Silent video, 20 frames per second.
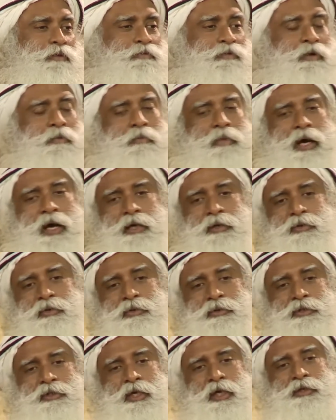from
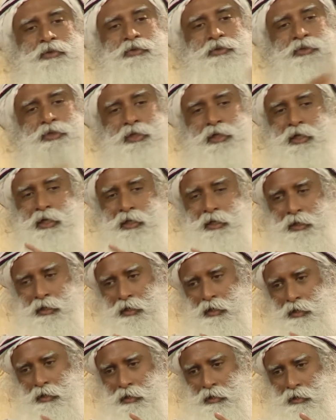Ayodhya to Sri
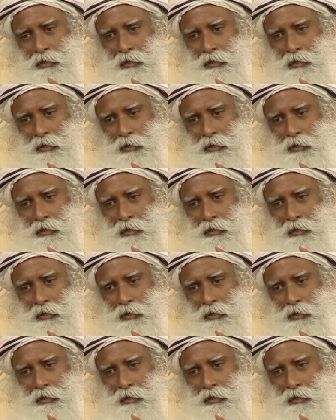Lanka?